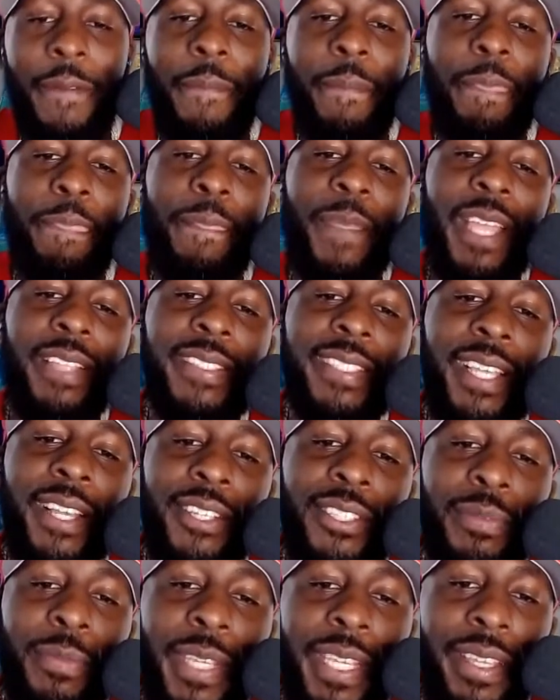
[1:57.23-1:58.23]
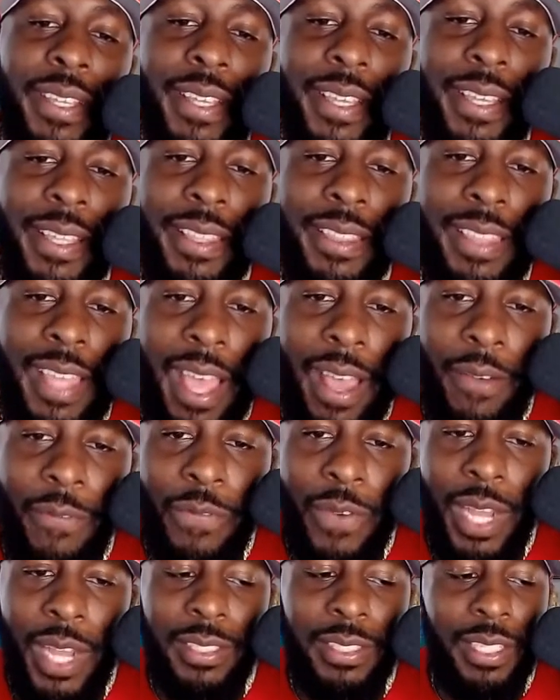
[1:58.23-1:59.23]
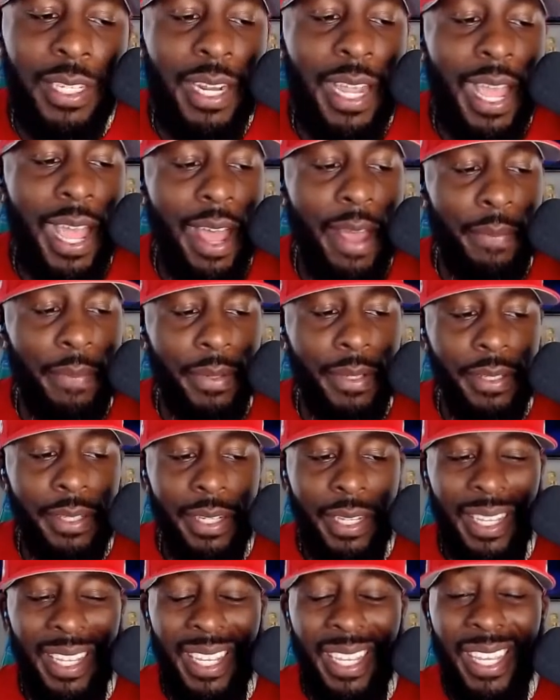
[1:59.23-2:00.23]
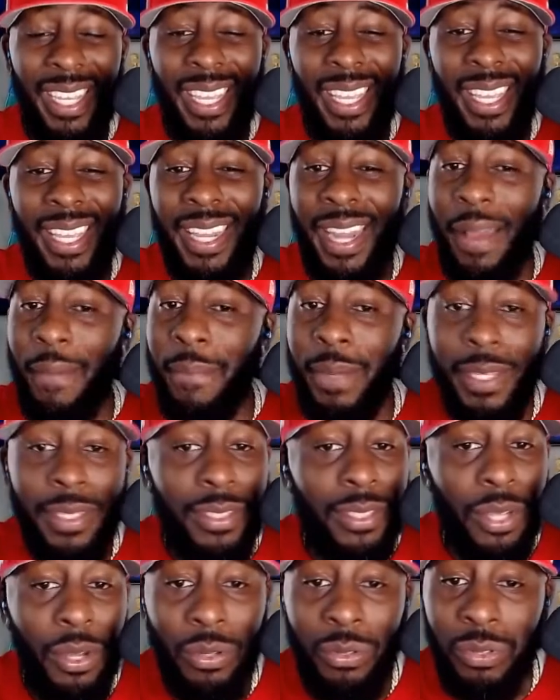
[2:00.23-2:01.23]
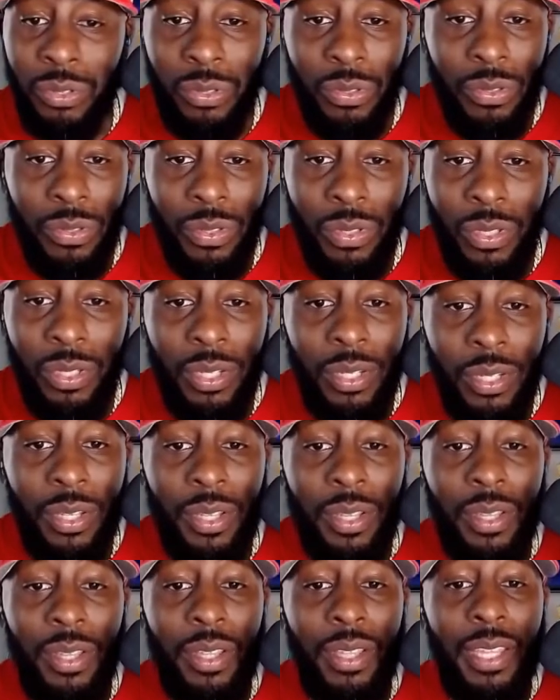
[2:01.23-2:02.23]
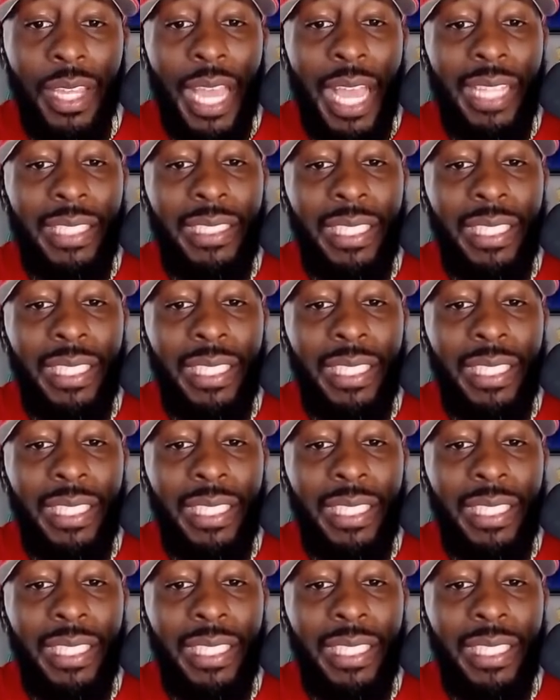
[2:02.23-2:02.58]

that tells me that fight's going to happen. And I've been told you that's a